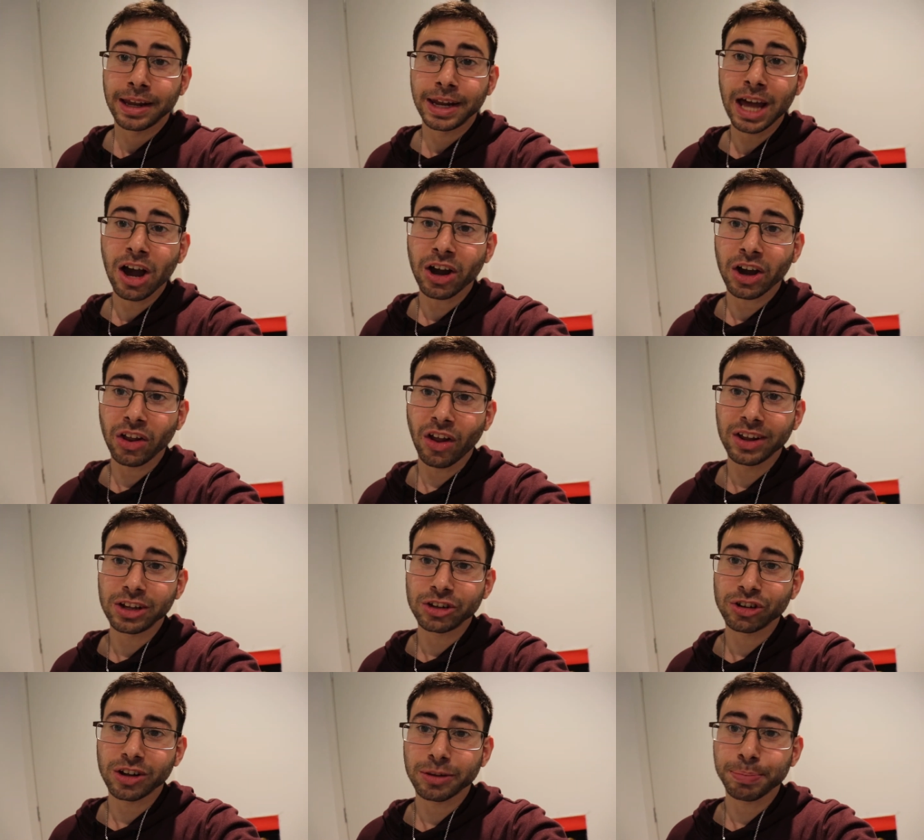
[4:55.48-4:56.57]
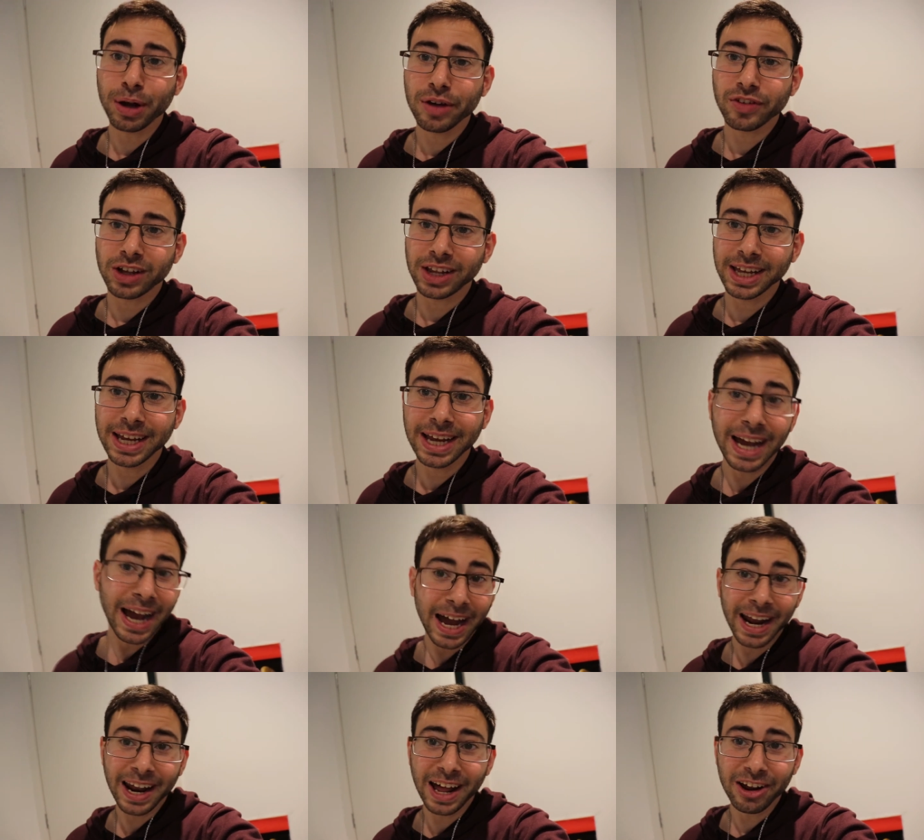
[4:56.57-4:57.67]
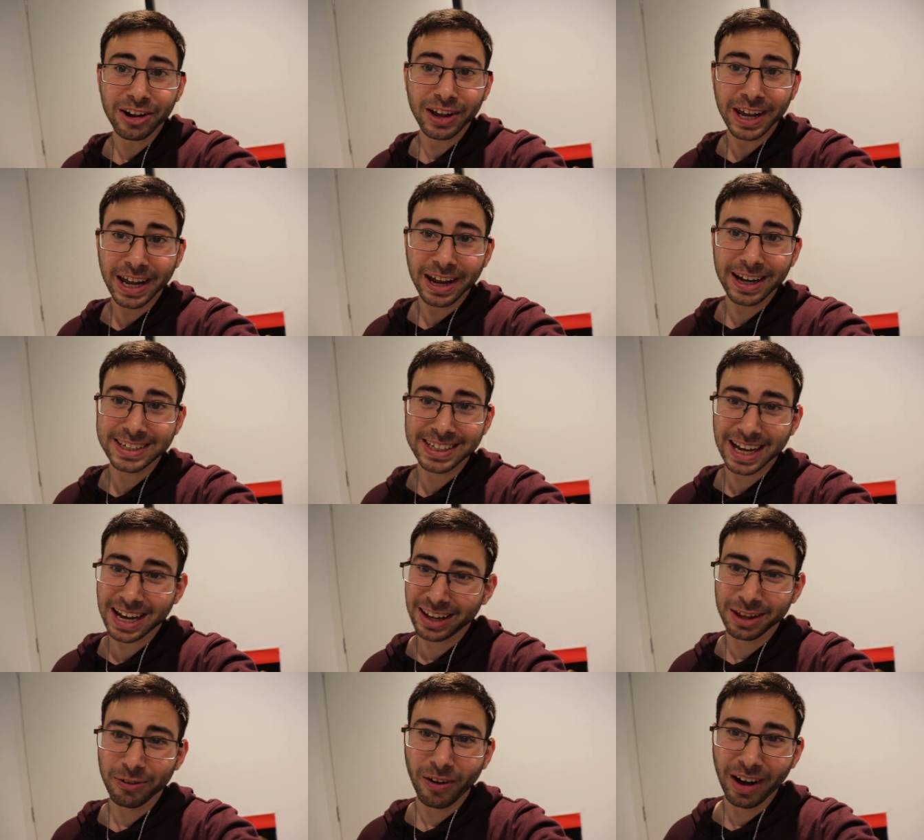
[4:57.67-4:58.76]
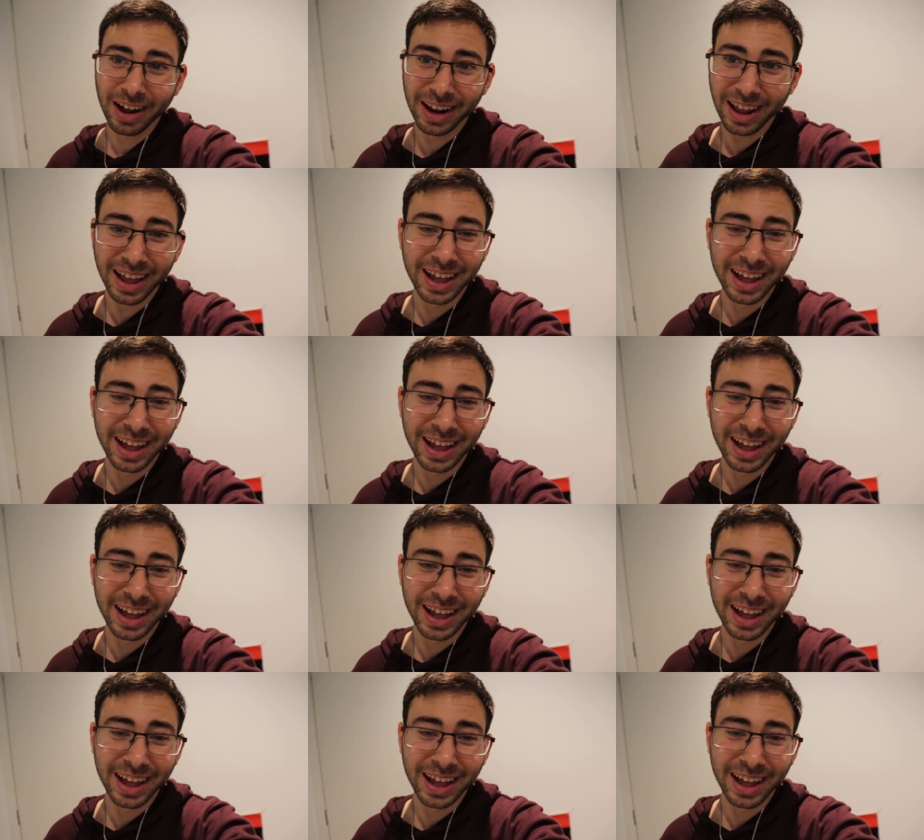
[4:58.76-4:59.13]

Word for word: now I can line the shots perfectly, and I don't care exactly what.